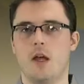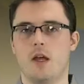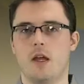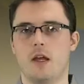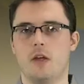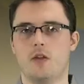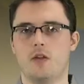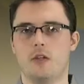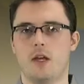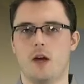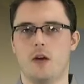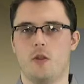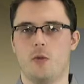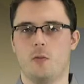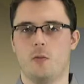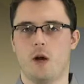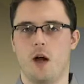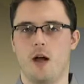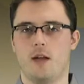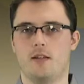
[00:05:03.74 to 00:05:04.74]
Here's how
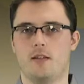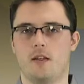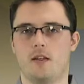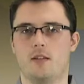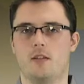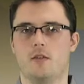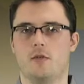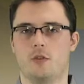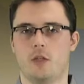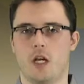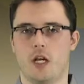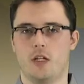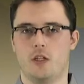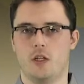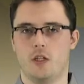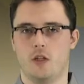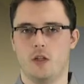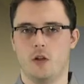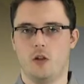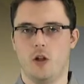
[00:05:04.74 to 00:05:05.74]
the process of
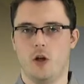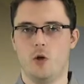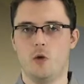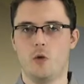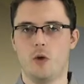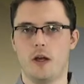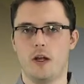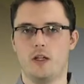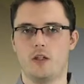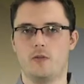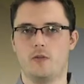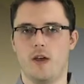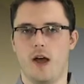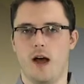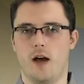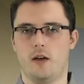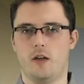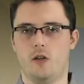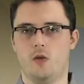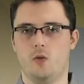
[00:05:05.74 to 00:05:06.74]
changing the low range
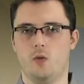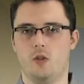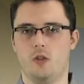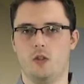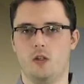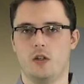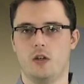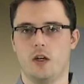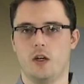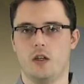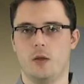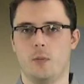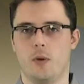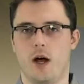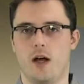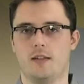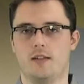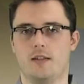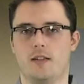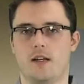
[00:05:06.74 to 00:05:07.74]
value would look on
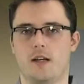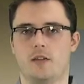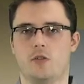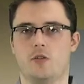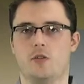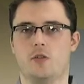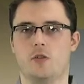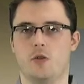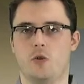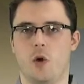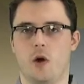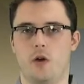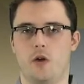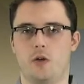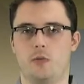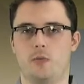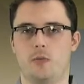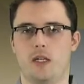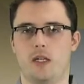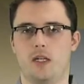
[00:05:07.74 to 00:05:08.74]
the PosiTector
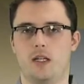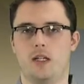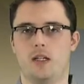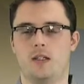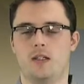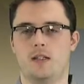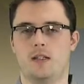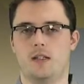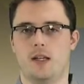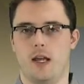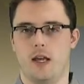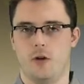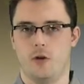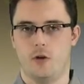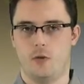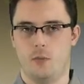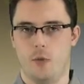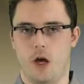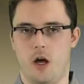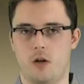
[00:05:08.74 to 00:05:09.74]
200B
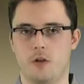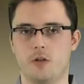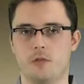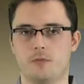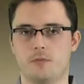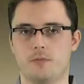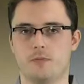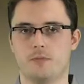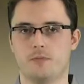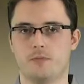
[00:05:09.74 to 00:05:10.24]
standard model.